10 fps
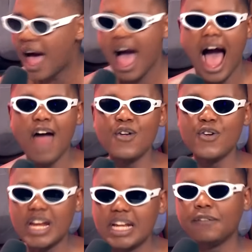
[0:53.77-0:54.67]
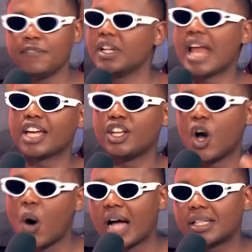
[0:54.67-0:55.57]
I really feel like, you know
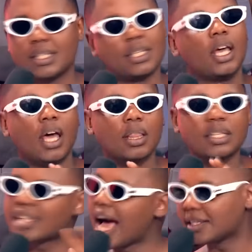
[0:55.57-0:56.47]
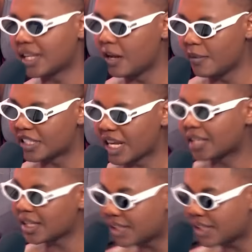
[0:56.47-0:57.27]
what, the sky's the limit. And I did say